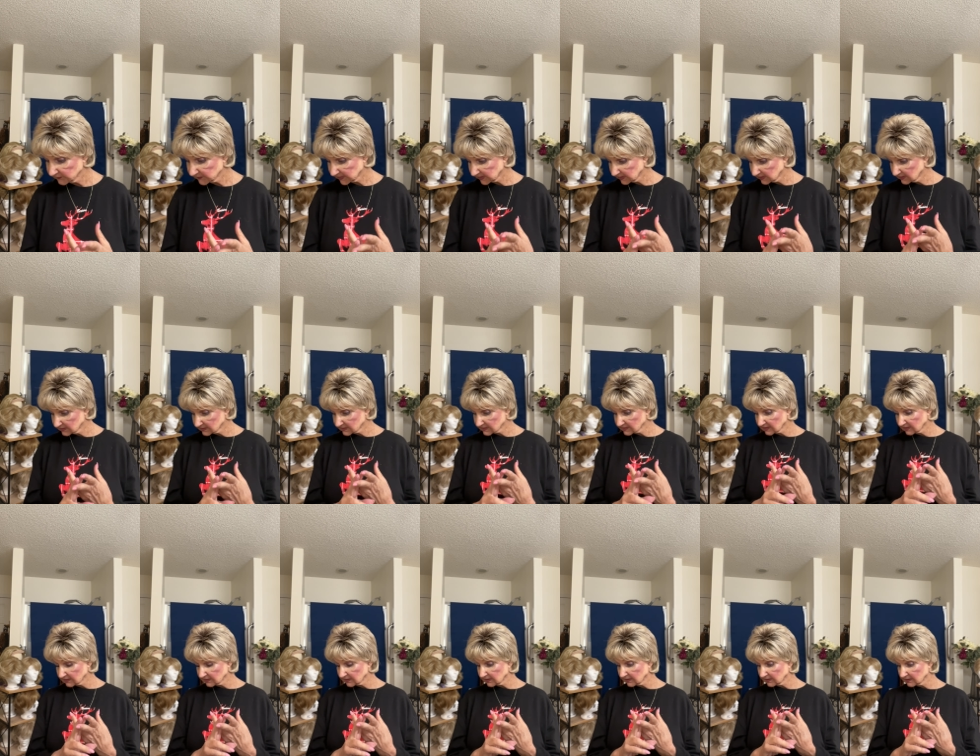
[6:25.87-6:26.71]
in
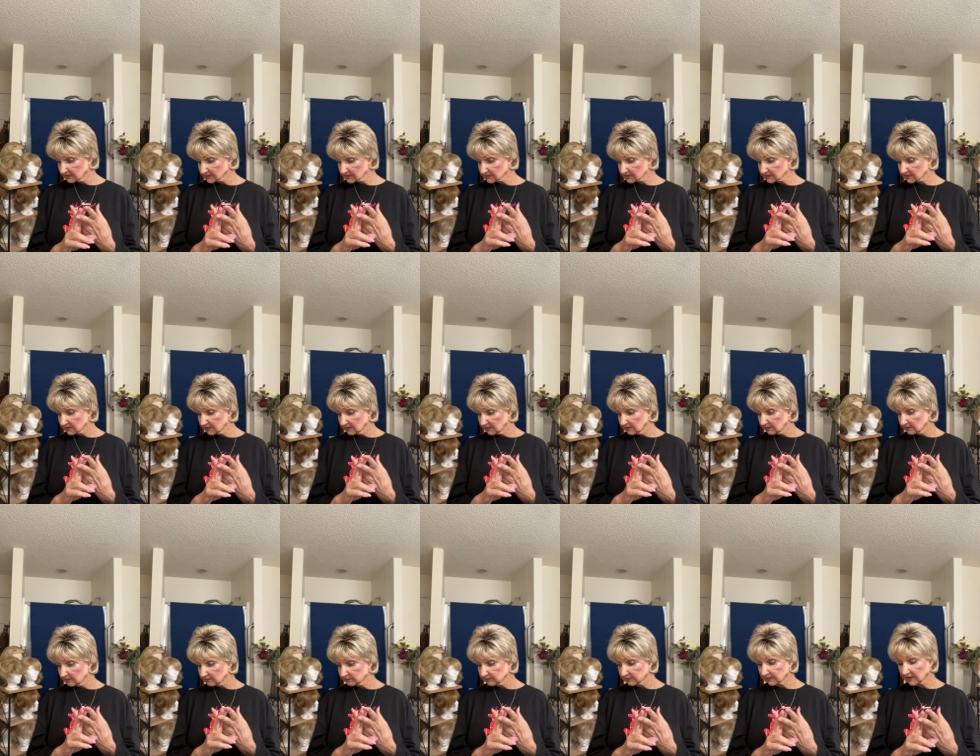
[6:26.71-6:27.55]
Sunkissed
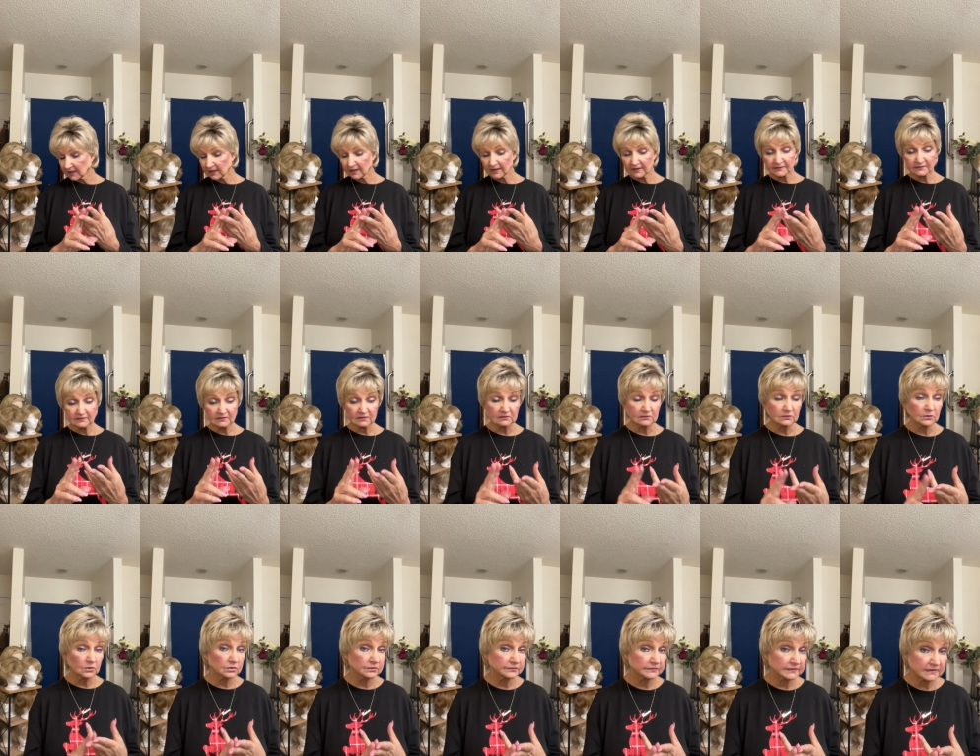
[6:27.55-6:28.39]
Blonde, the
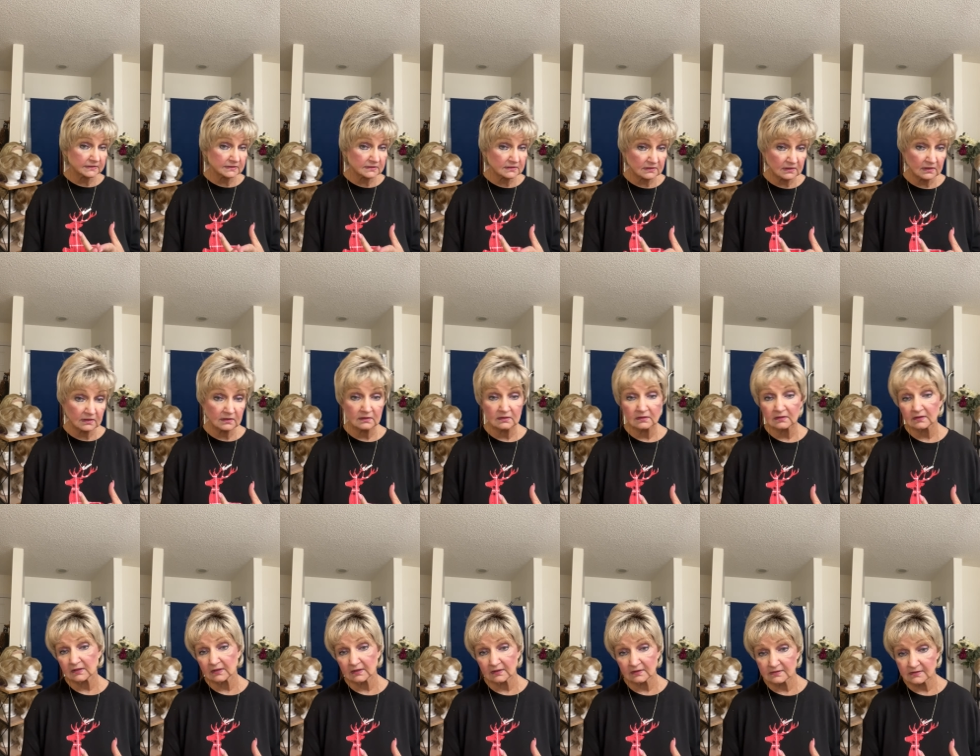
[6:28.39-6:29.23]
Lauren
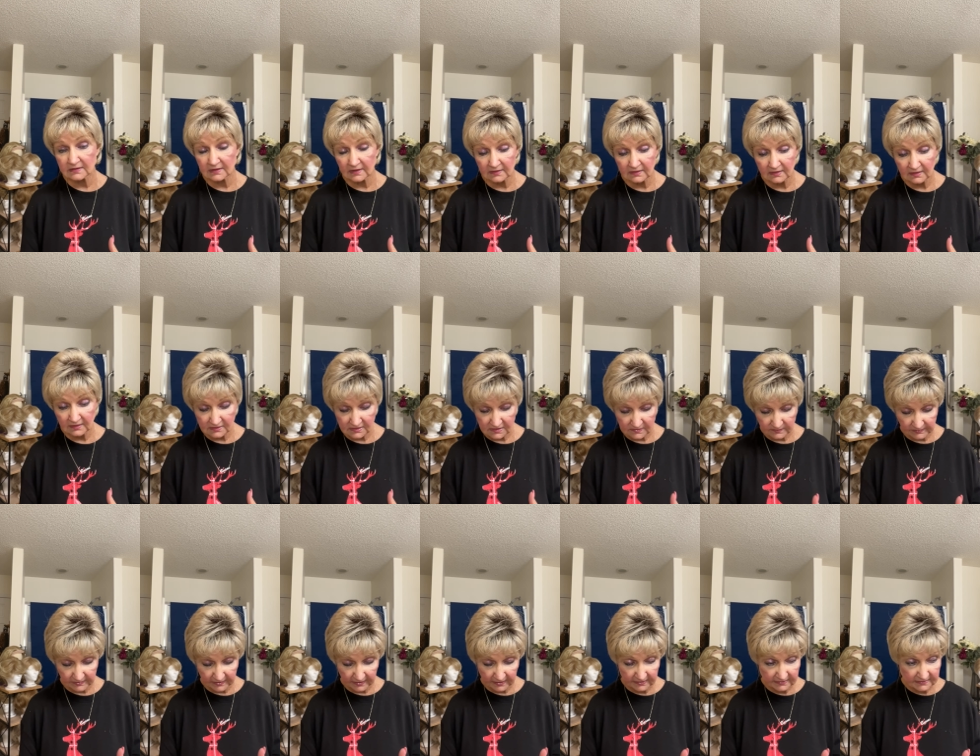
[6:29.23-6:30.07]
in Sunkissed
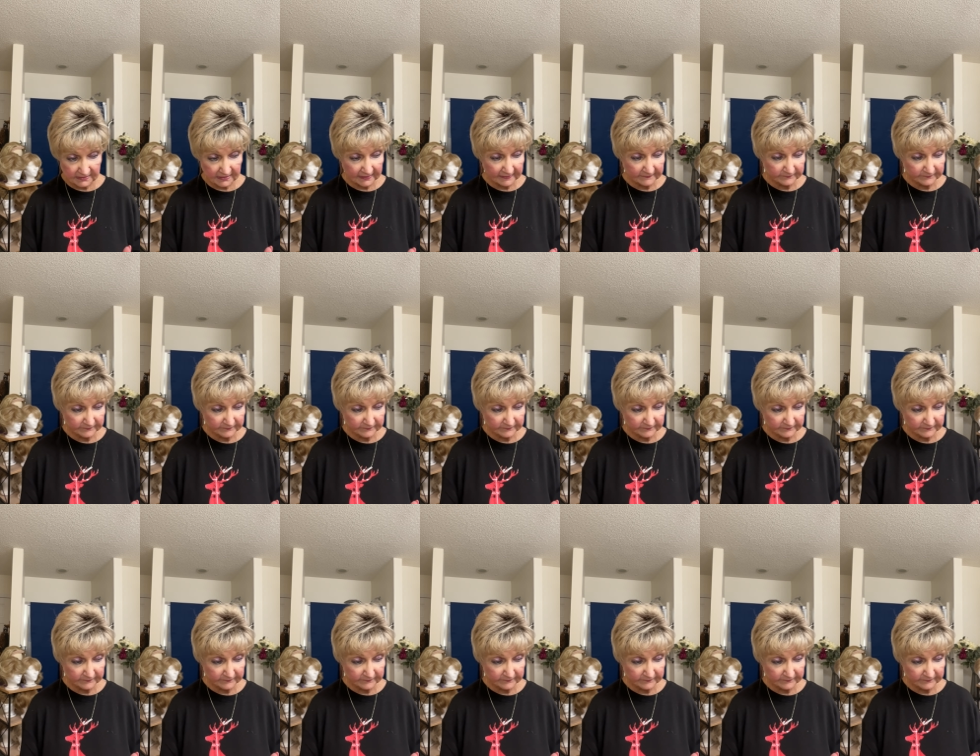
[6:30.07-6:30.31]
Blonde,